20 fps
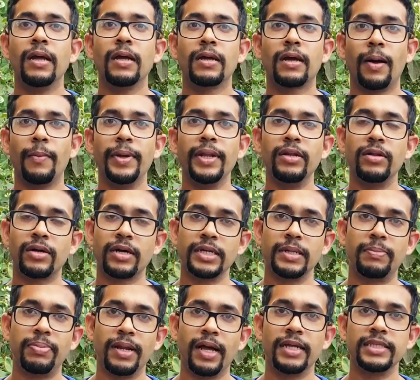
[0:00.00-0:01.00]
Come and look at the
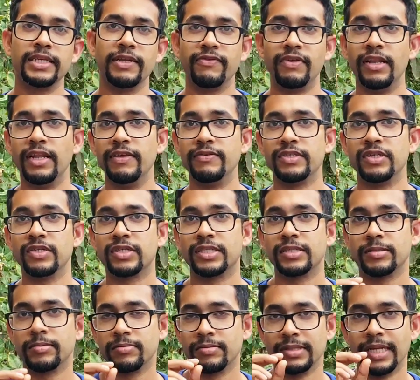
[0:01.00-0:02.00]
plant. If the leaves looks
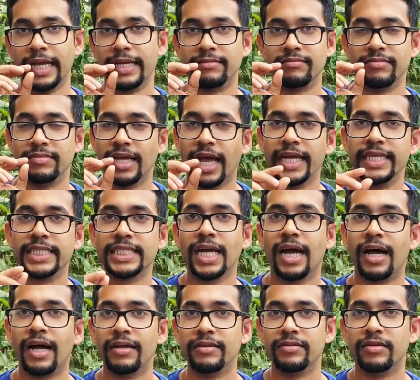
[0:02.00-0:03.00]
like nice
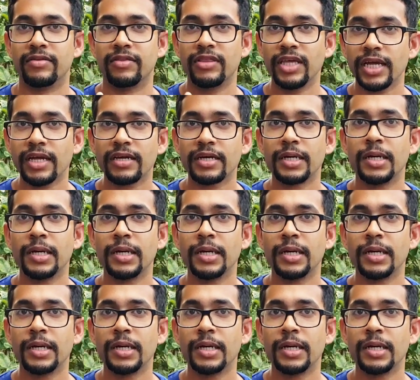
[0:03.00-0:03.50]
and thick,